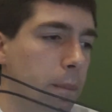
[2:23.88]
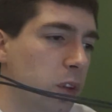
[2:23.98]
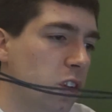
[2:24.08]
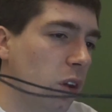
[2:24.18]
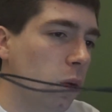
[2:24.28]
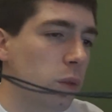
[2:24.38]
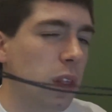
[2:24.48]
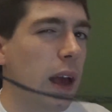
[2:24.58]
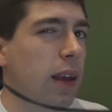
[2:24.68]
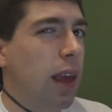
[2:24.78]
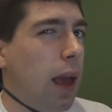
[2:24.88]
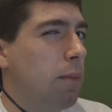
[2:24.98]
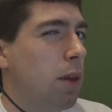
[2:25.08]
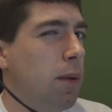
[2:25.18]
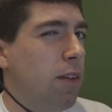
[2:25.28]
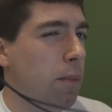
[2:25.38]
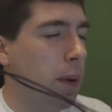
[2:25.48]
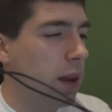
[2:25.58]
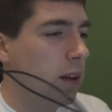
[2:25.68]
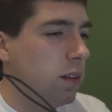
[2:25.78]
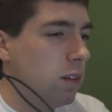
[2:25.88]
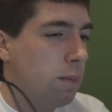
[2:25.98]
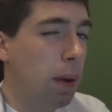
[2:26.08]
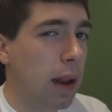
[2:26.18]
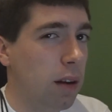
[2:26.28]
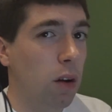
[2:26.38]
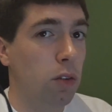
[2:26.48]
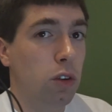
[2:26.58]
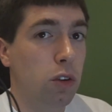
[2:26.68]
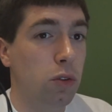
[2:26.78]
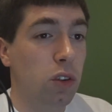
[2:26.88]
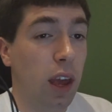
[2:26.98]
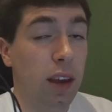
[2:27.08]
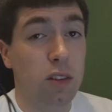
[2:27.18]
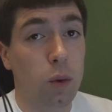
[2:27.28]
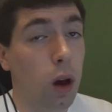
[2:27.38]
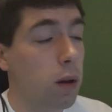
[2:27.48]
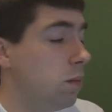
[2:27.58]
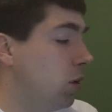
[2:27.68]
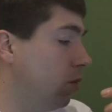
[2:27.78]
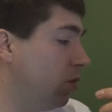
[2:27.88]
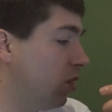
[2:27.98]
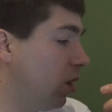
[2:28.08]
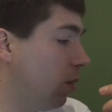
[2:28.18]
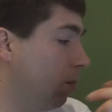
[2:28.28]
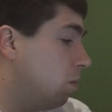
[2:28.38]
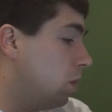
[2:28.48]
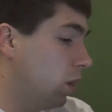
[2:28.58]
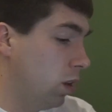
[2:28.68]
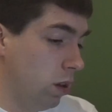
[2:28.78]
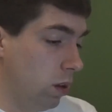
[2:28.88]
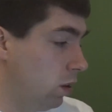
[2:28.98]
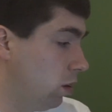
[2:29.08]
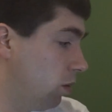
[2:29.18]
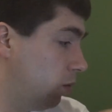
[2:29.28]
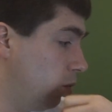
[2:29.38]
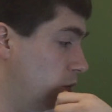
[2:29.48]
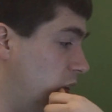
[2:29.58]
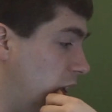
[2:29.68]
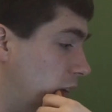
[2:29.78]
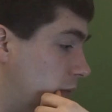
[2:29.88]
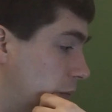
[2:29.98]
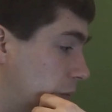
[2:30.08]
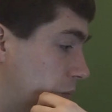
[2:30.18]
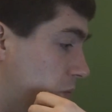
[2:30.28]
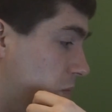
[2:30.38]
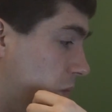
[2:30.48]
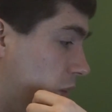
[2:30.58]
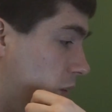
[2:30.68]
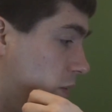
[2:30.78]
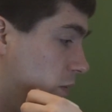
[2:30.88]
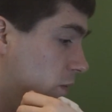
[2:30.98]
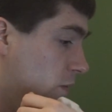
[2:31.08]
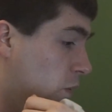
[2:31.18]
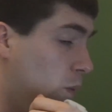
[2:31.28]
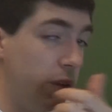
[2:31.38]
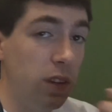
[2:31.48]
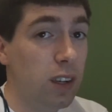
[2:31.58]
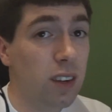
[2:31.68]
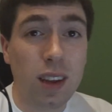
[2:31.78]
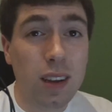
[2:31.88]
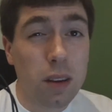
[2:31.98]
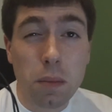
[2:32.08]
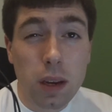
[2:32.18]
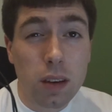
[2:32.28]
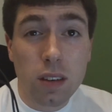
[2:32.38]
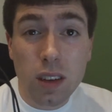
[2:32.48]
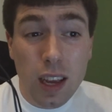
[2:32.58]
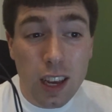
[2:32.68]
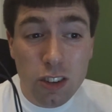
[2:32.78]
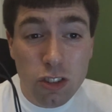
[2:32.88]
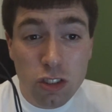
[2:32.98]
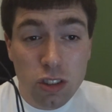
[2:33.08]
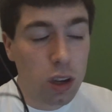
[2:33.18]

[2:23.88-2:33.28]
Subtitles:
So that can be a bit of a pain dependent on your use case. So I'm using them, what's that, 40 centimeters ish